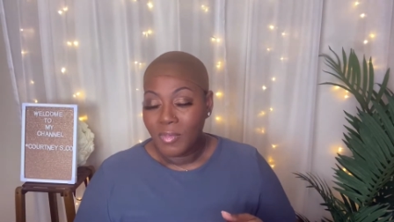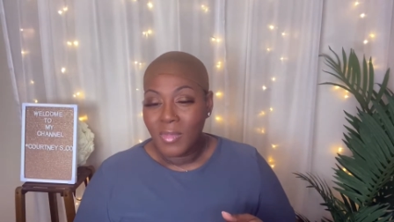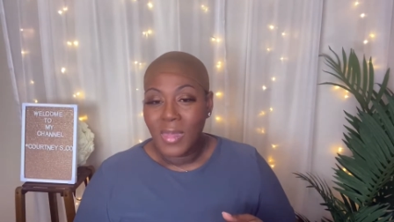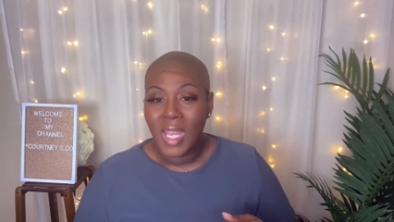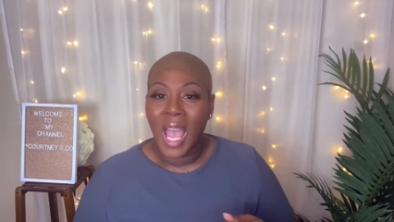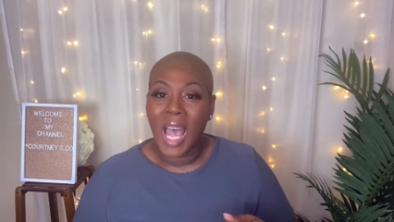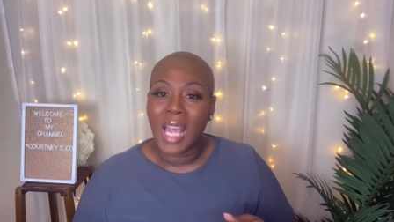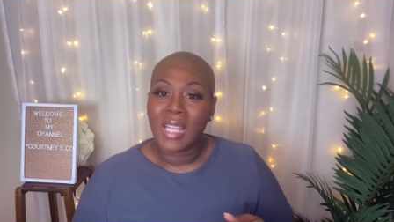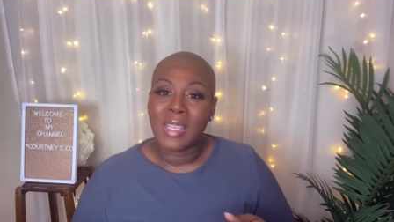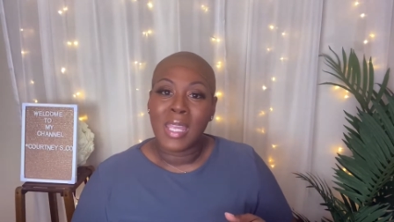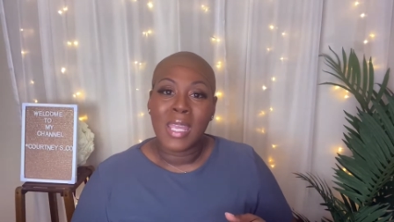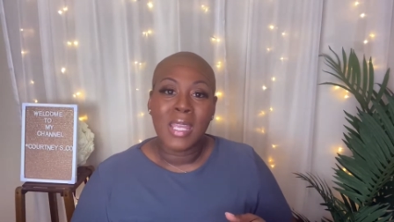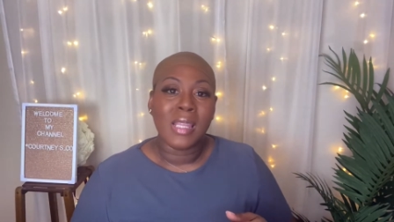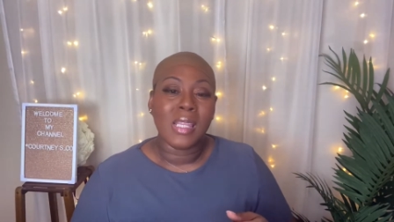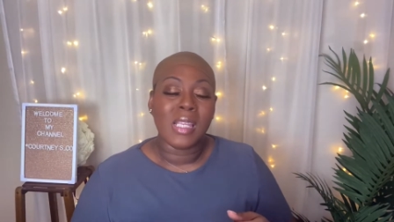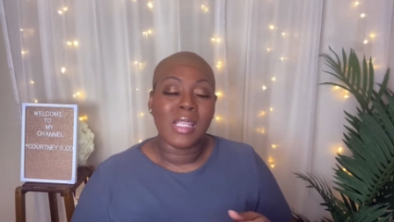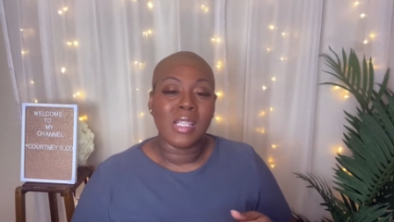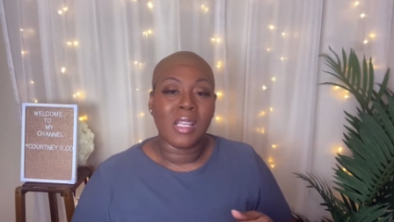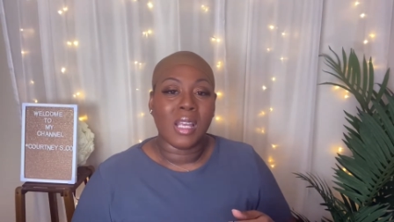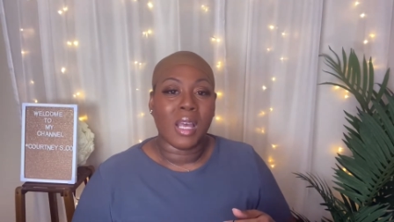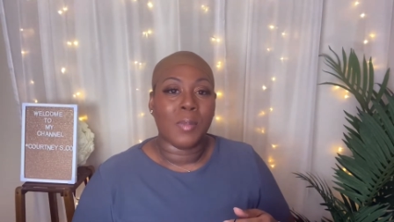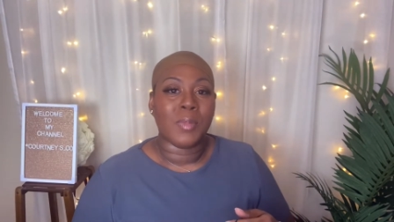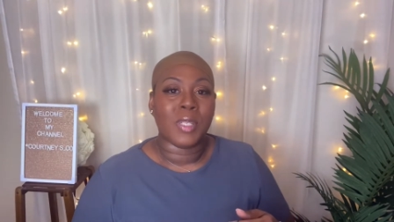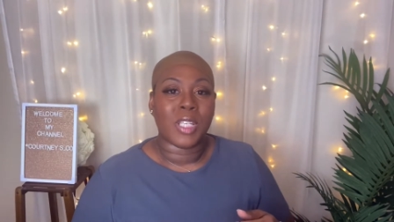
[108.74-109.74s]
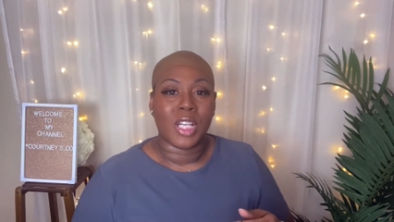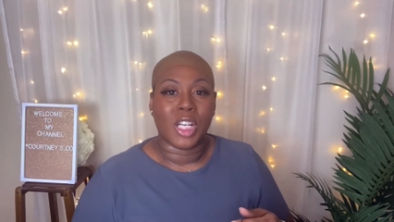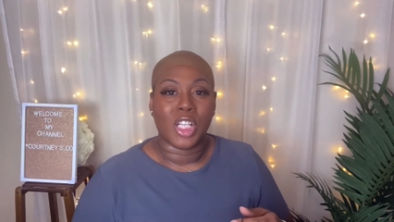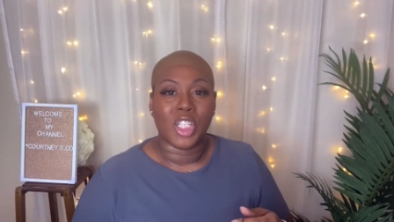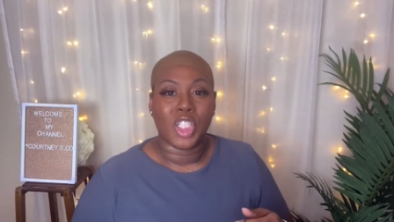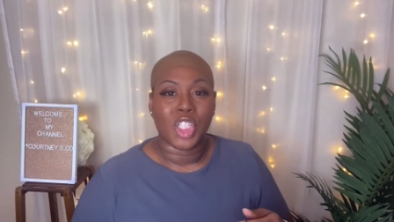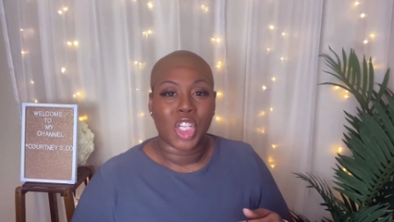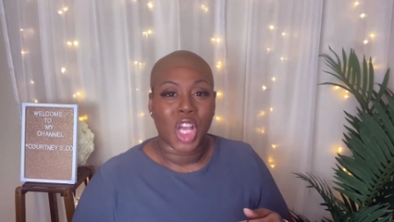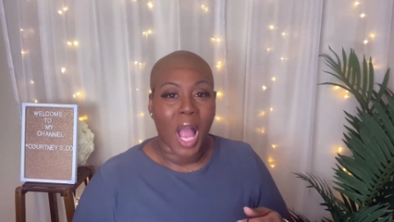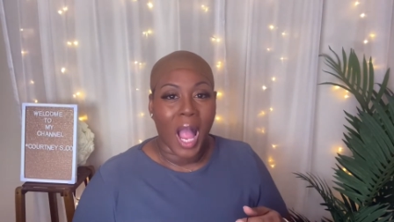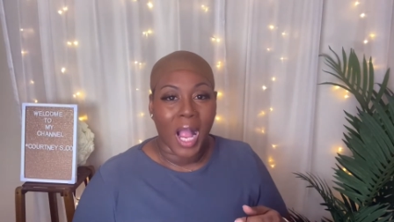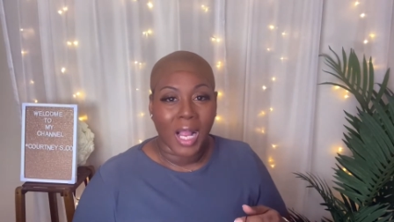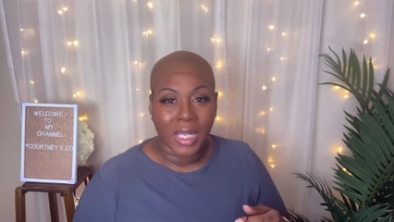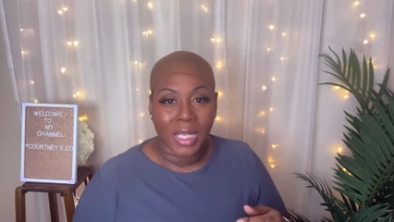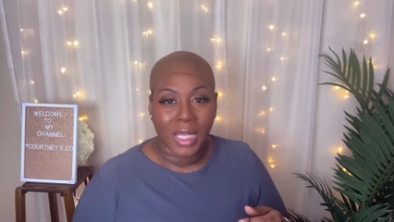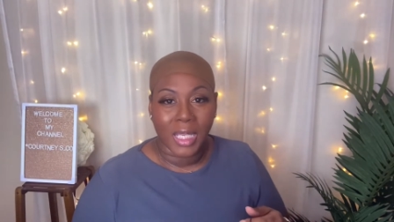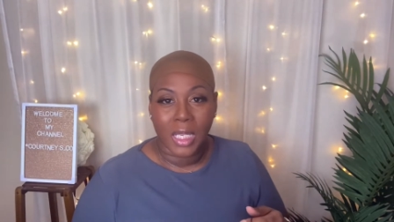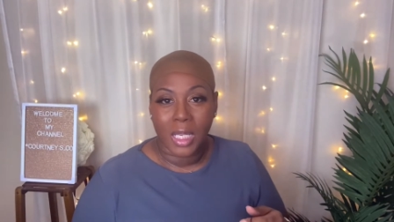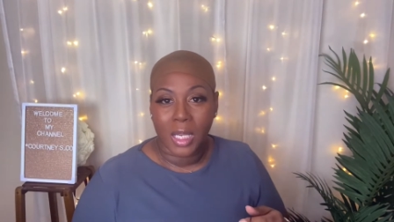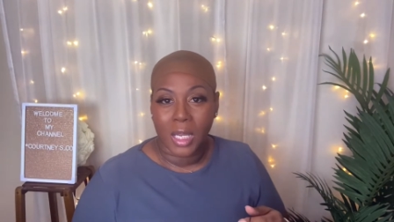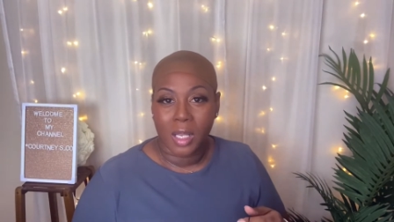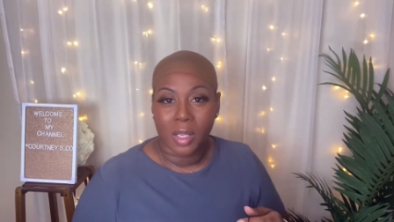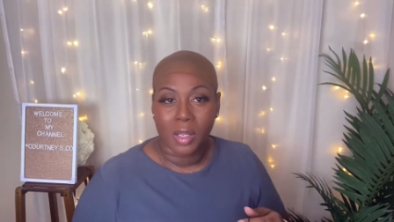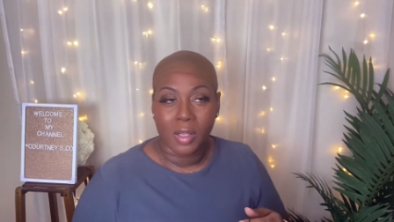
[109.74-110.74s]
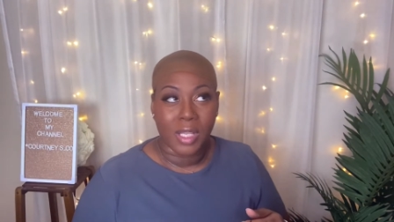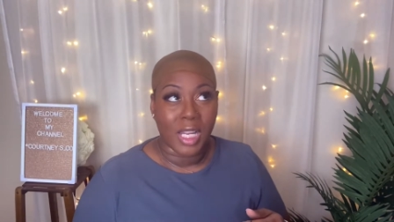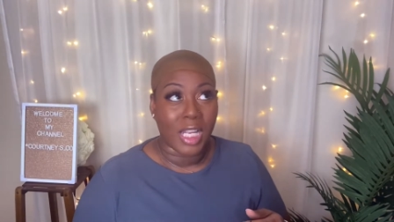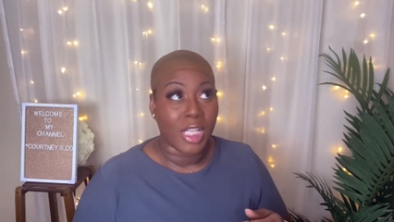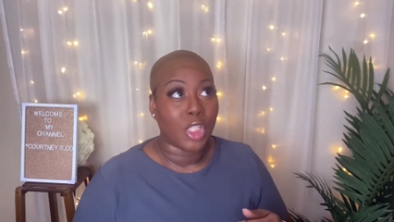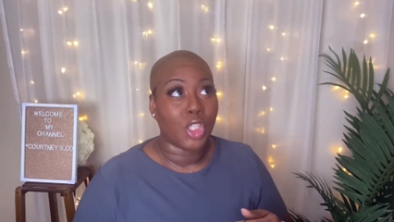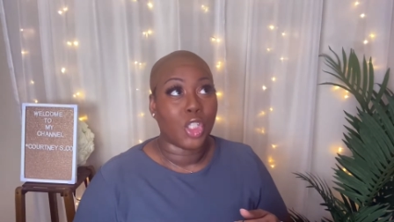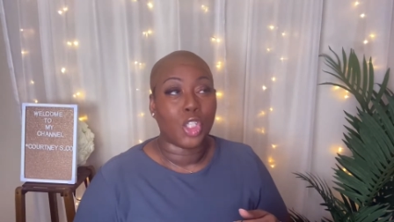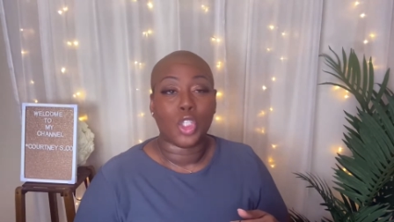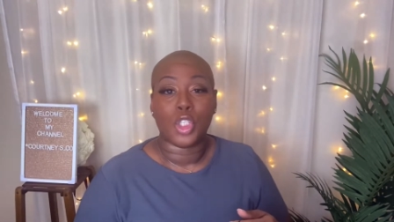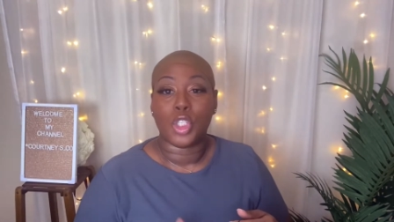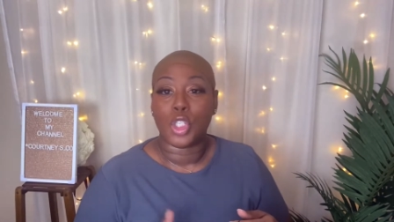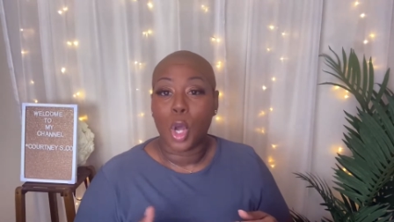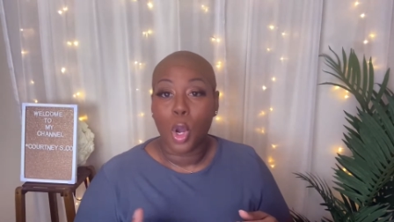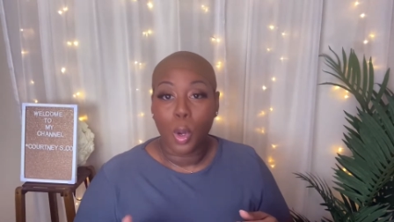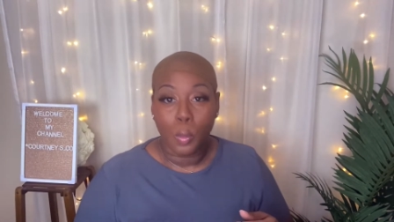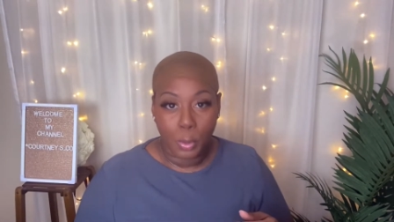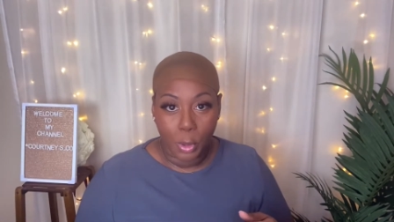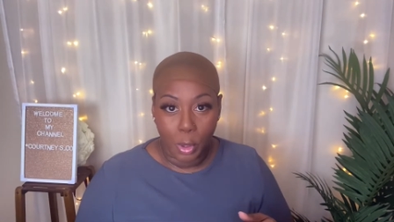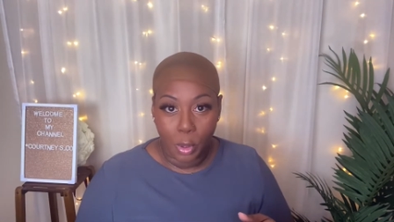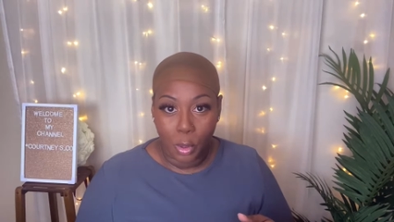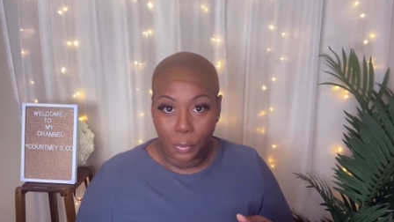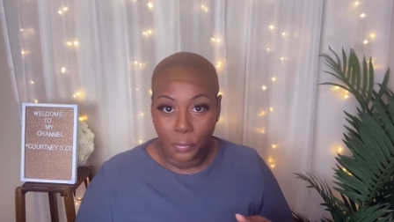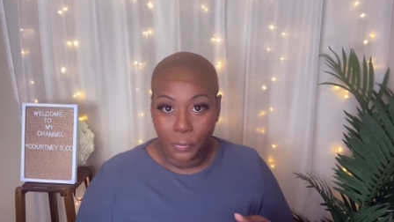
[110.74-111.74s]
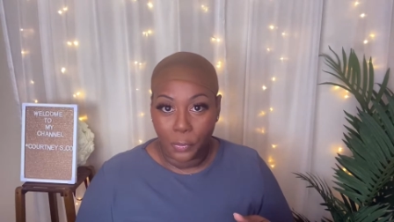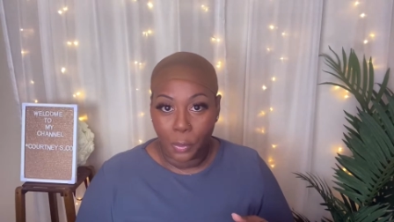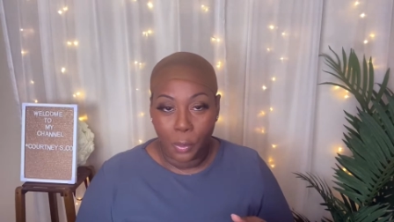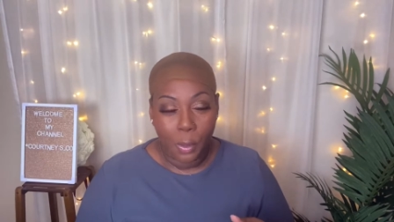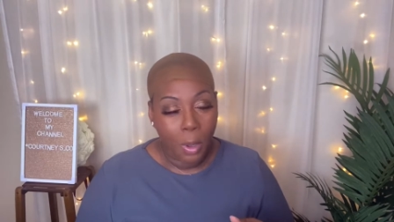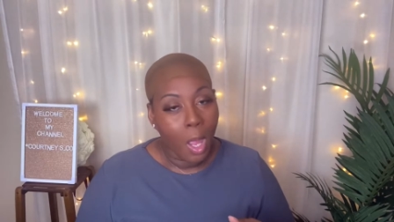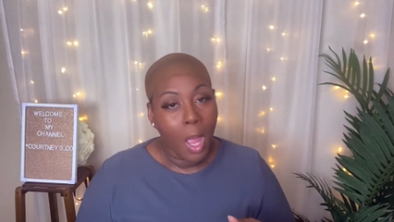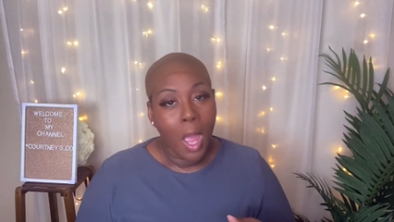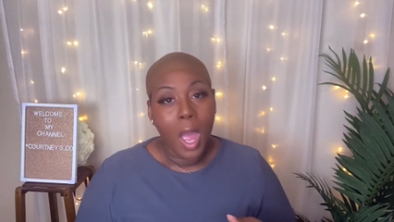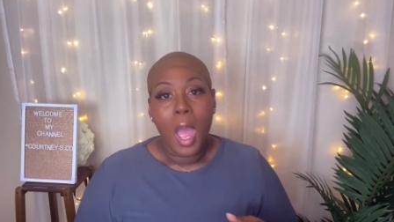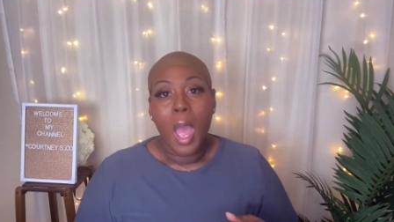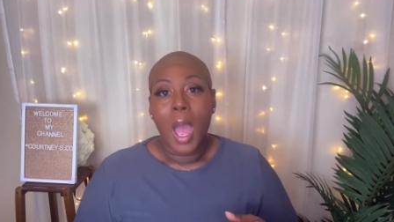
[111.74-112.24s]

I think this comes in a chocolate color that's so beautiful.